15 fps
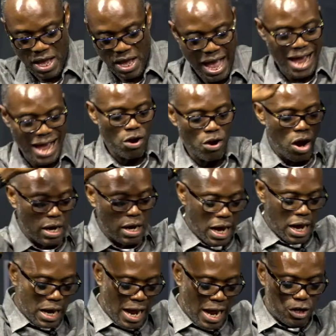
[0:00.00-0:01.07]

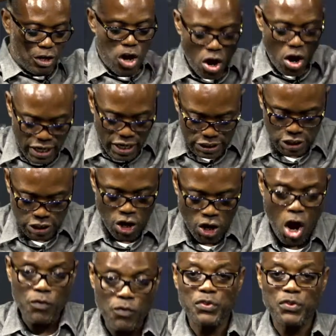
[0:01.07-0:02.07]
and knowledge of the